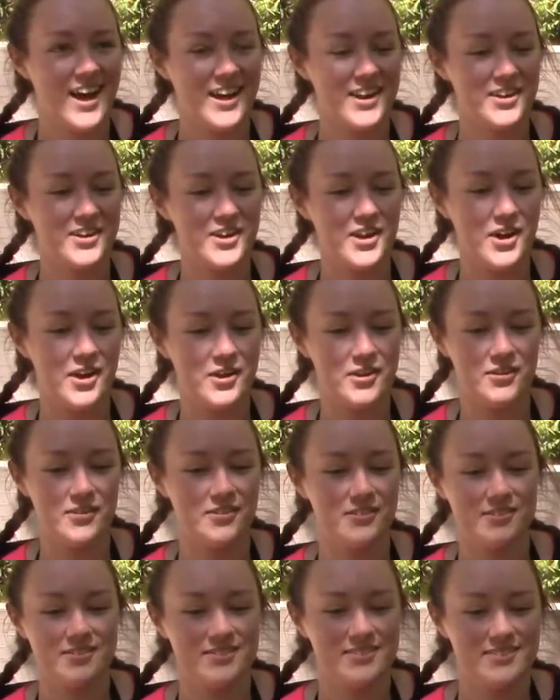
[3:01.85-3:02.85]
I don't
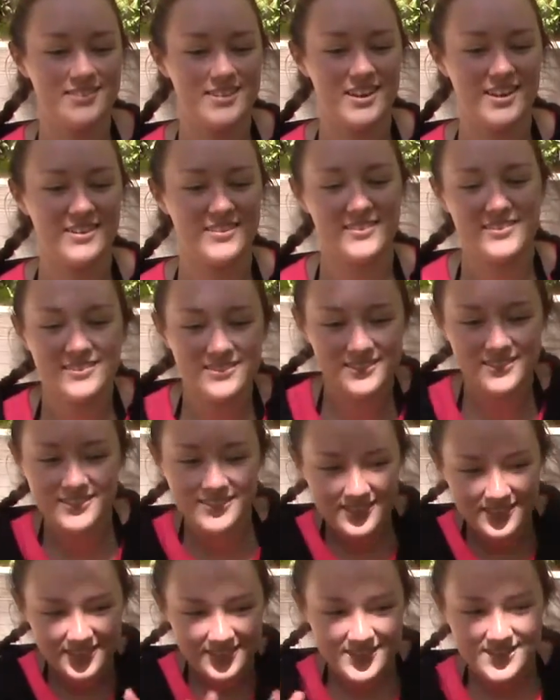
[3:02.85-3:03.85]
know,
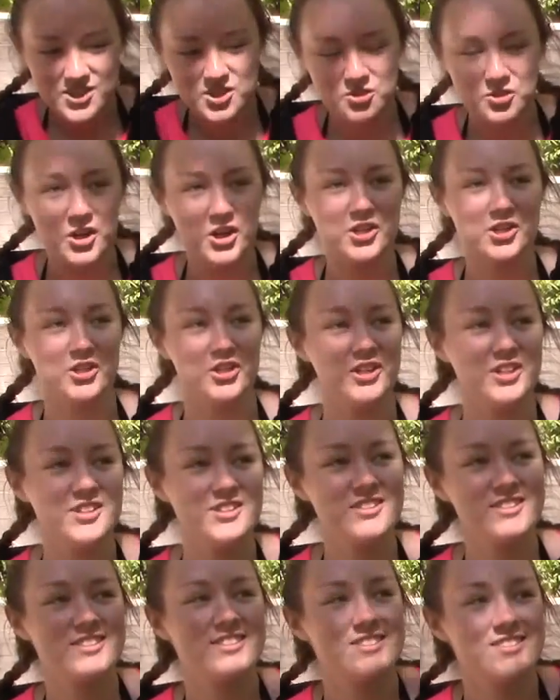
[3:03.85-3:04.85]

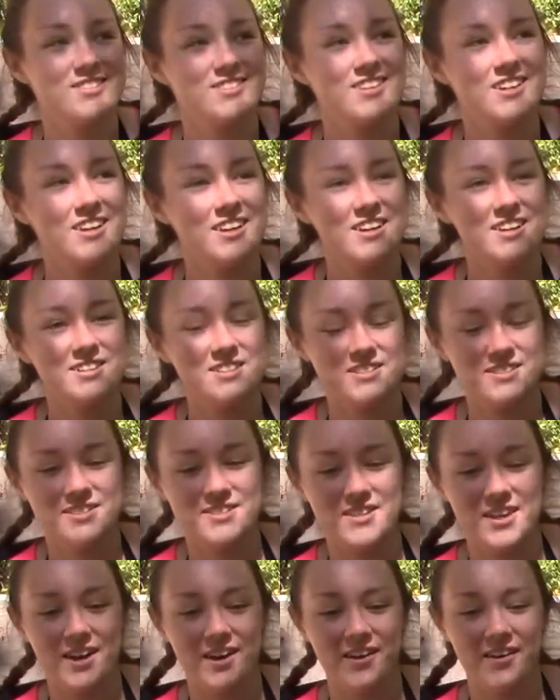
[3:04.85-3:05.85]
structures.
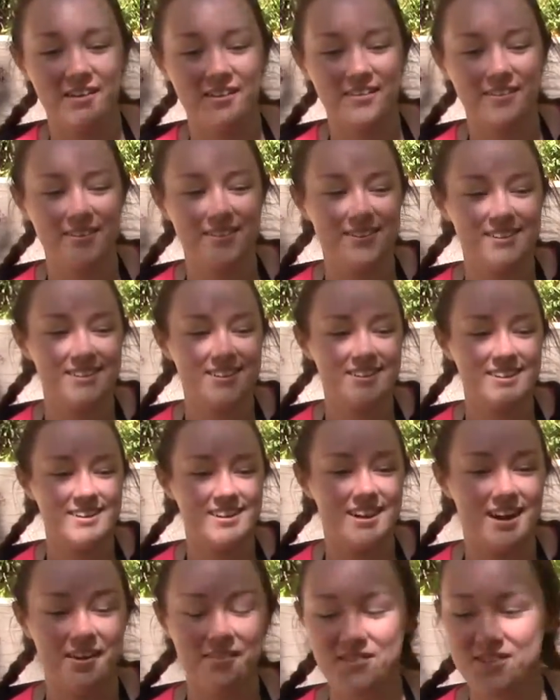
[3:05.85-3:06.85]
So
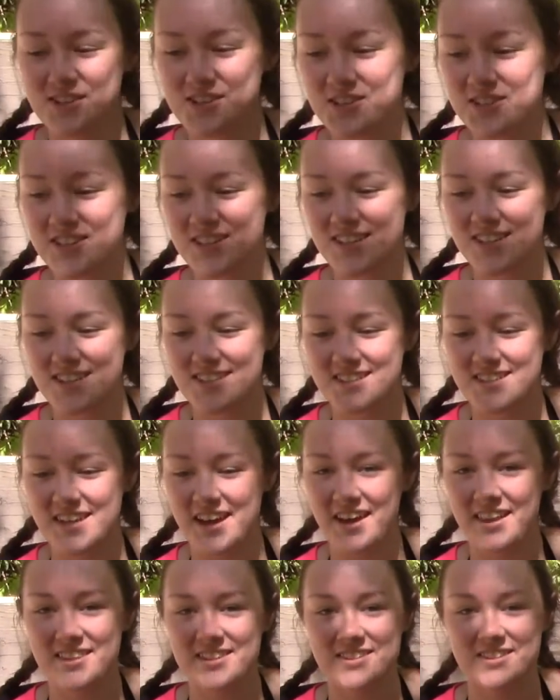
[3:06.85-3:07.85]
I'm interested to see
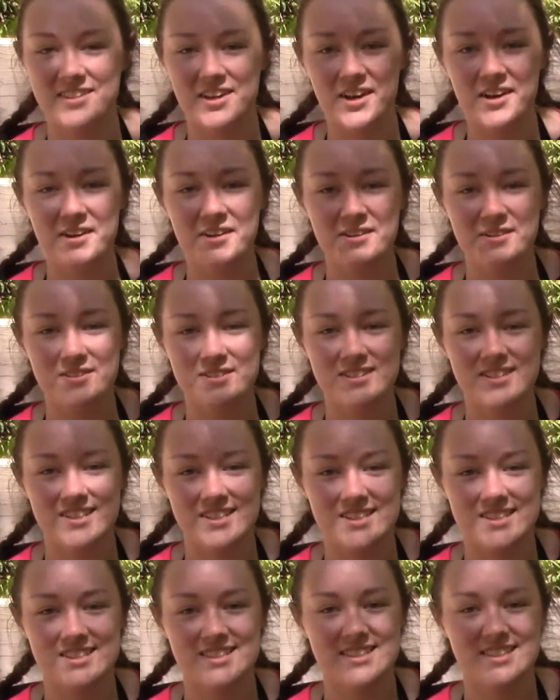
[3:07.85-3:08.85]
how this goes
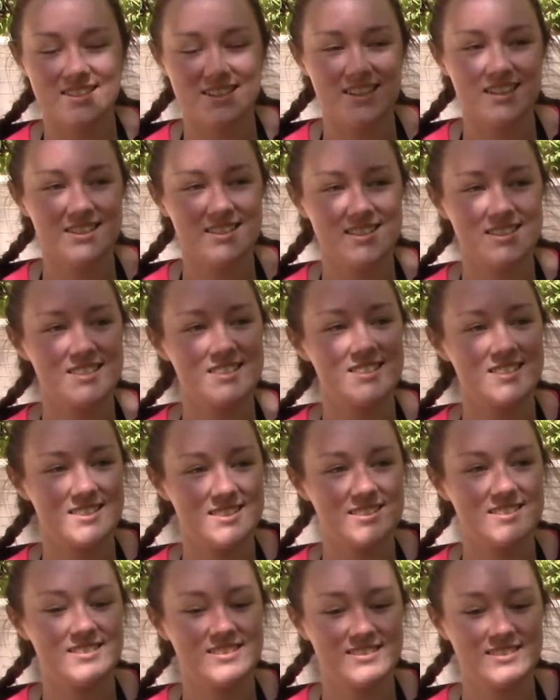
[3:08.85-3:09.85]
because
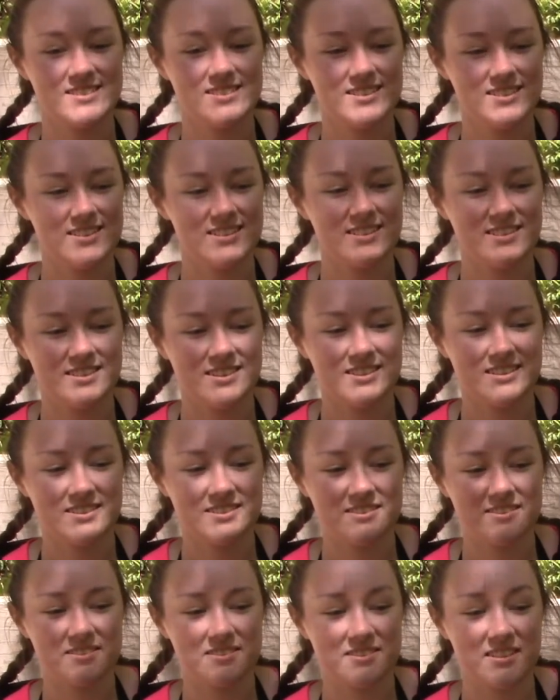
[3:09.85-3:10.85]
it's,
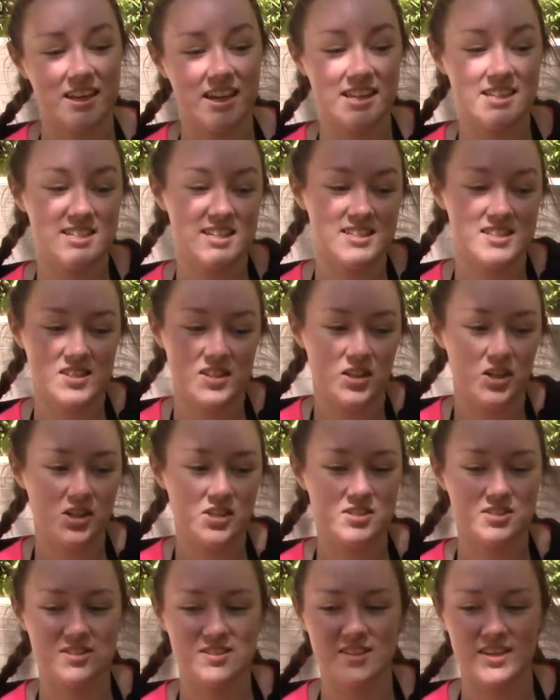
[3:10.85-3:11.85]
it doesn't look,
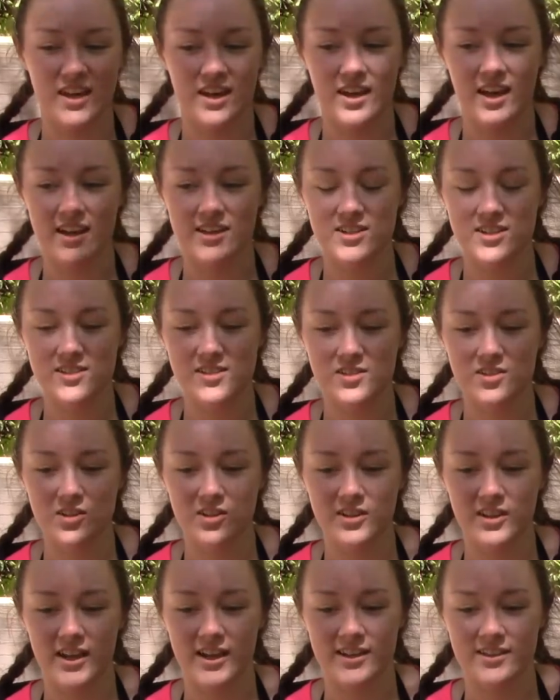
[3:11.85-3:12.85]
it doesn't
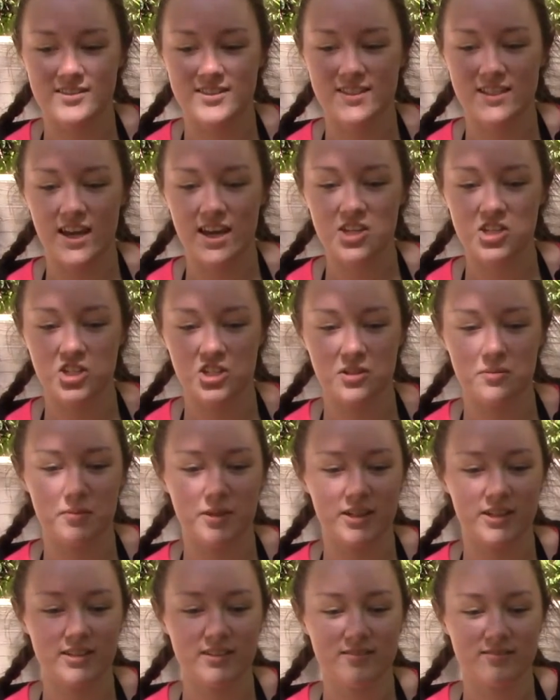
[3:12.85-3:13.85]
look like sketchy,
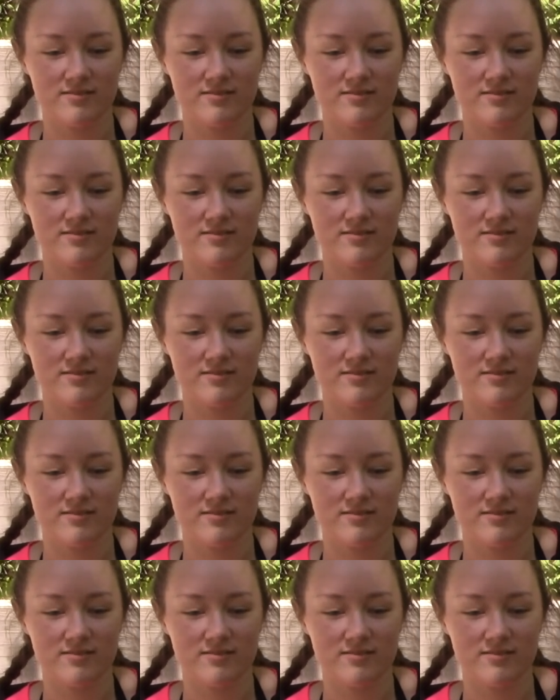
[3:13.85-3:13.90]
but